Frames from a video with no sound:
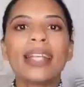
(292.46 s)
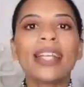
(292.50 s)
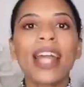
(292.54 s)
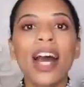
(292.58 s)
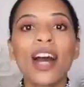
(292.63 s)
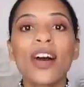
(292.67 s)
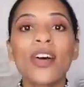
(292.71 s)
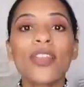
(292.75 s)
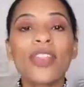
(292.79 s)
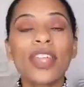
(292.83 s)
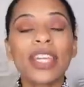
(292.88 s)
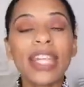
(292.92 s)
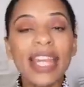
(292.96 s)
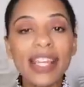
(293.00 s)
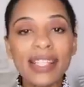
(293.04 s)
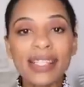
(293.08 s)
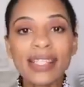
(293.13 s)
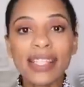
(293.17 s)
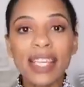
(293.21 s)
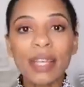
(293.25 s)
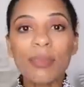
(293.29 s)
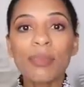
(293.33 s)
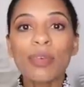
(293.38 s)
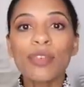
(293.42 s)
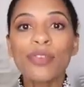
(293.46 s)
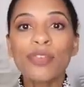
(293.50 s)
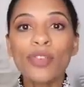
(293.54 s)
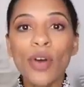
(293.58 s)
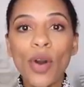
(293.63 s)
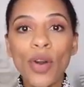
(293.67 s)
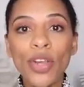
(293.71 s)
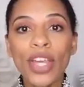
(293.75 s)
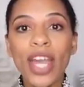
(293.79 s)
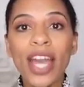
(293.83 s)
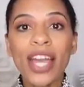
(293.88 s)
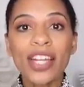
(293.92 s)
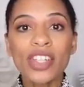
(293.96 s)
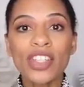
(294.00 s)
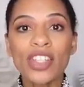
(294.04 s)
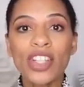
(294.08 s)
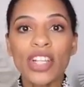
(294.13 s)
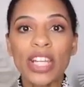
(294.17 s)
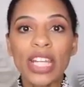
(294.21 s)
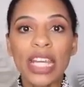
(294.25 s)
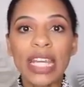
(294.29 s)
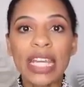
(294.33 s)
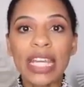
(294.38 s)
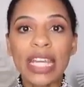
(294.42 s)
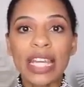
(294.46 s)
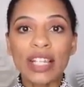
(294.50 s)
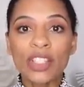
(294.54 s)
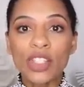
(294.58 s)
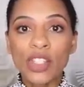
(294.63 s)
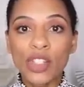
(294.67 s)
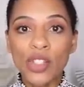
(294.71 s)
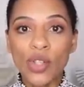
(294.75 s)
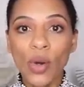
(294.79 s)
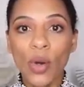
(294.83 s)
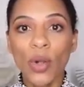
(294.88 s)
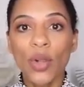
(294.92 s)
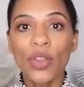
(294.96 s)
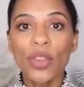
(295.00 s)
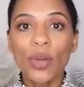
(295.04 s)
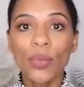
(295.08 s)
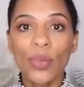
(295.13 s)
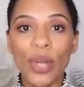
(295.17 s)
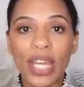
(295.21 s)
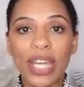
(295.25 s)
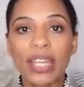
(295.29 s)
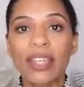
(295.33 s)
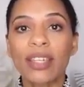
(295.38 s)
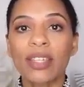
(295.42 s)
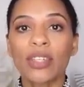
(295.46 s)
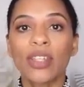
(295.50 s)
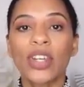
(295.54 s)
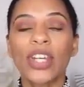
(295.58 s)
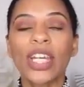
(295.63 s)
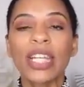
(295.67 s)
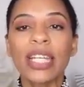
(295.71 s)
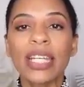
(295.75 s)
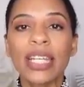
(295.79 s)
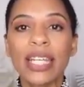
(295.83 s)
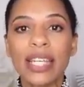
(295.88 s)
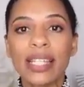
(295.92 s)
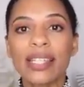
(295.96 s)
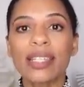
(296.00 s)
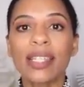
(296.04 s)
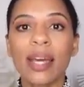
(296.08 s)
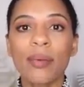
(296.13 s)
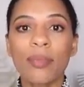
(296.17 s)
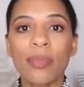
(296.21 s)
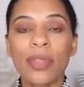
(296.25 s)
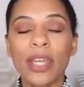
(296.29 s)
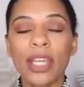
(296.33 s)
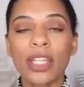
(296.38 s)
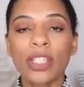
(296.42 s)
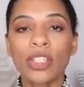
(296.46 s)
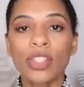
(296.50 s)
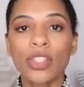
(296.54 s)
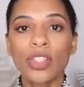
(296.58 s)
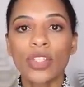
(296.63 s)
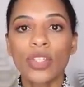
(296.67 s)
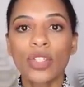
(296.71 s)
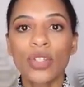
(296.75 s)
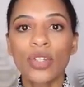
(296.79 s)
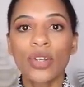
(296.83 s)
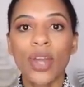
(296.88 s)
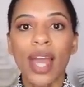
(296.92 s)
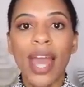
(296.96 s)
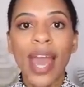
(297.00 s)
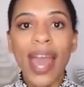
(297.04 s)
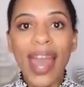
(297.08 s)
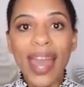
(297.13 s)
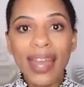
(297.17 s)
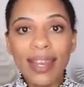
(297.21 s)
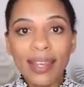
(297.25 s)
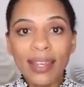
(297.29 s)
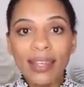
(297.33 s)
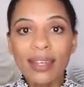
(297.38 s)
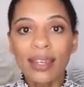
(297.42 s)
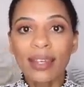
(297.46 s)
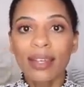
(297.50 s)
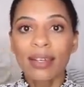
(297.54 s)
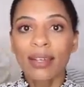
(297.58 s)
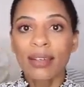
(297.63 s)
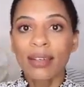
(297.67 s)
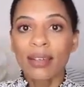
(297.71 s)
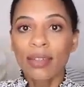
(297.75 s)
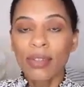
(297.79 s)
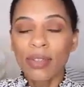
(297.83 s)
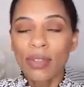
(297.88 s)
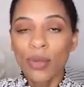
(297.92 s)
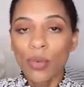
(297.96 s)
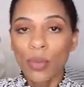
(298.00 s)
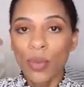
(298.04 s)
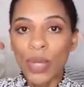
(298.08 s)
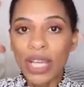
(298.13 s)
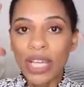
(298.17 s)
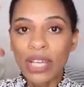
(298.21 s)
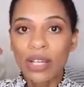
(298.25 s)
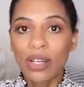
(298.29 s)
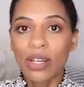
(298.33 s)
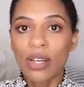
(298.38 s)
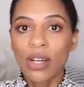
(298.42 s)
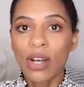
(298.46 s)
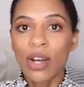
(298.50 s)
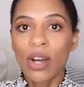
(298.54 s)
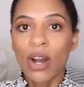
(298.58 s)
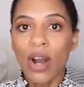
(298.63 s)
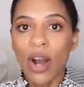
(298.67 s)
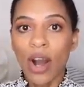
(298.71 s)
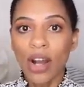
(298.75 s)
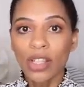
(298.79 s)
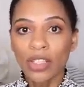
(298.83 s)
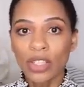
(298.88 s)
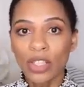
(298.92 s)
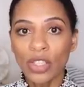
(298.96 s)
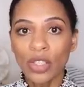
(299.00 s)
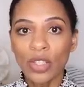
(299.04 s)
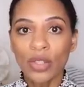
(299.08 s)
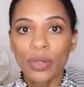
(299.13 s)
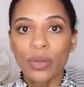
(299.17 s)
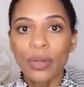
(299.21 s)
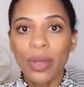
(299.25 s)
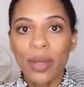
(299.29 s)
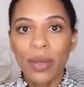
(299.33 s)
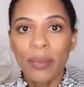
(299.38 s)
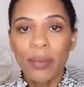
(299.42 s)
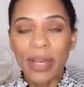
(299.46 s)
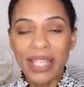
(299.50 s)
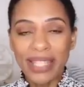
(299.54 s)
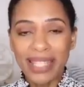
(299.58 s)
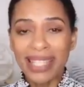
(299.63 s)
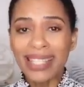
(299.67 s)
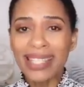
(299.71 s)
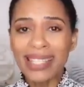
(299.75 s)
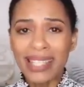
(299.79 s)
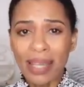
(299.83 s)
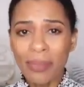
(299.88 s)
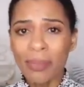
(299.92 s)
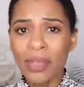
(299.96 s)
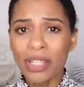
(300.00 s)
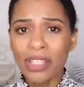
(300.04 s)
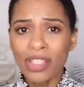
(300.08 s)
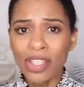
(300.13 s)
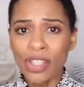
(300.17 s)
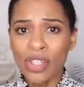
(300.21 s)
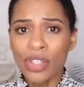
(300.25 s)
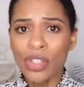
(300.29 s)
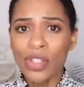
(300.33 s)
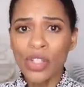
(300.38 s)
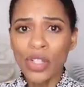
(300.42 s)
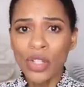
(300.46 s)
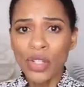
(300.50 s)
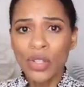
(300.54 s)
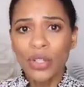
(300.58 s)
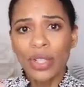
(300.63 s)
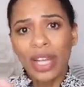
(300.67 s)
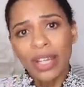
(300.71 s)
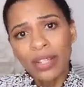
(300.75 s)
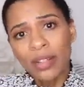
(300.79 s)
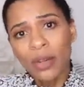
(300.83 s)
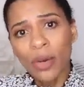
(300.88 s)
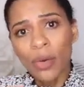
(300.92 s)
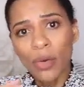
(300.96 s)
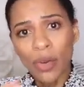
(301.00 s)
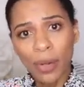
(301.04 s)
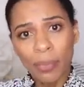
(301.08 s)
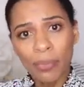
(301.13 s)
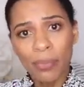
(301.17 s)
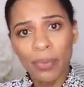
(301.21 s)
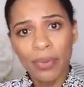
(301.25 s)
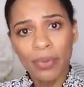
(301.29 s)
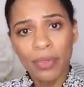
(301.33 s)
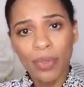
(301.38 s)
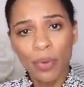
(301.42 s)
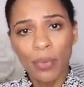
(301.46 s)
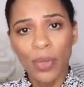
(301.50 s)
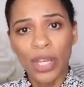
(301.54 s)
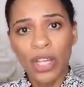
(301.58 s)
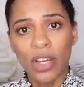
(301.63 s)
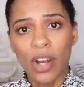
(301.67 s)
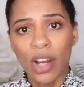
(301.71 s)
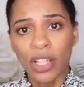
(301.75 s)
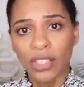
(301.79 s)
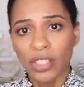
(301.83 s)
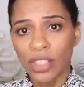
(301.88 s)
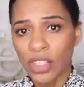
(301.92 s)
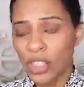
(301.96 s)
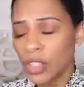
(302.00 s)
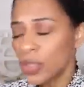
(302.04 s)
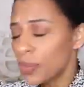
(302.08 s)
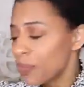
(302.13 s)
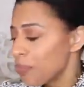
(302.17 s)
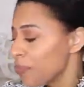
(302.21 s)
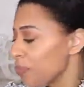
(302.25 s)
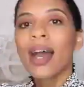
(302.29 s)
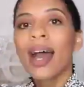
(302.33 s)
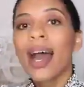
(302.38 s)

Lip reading: Now, the next thing, before you actually install the wig, you're going to need something to anchor the wig onto, basically something just to like grip the wig onto.